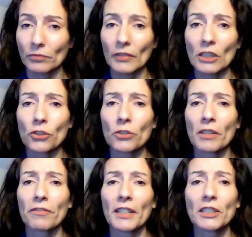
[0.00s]
to the
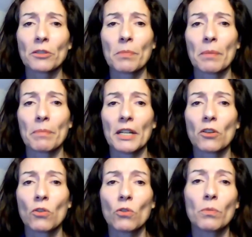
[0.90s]
French member
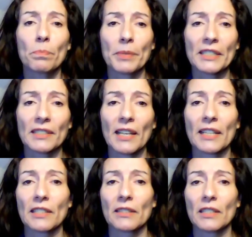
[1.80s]
who
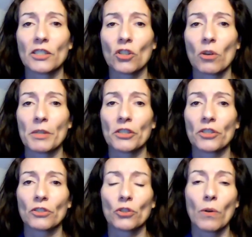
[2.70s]
presided this
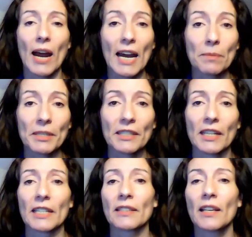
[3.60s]
commission to
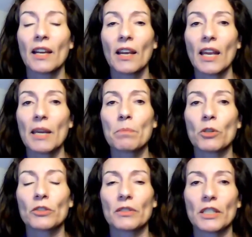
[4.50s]
arbitrate
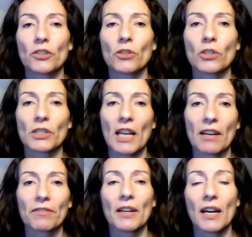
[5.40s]
among the Yugoslav
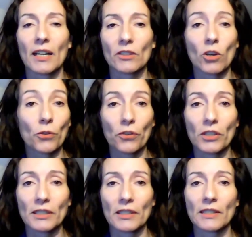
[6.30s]

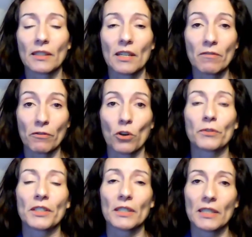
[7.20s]
authorities
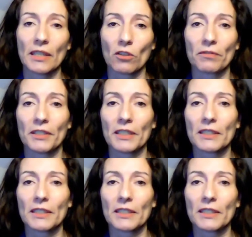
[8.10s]
involved in the conflict.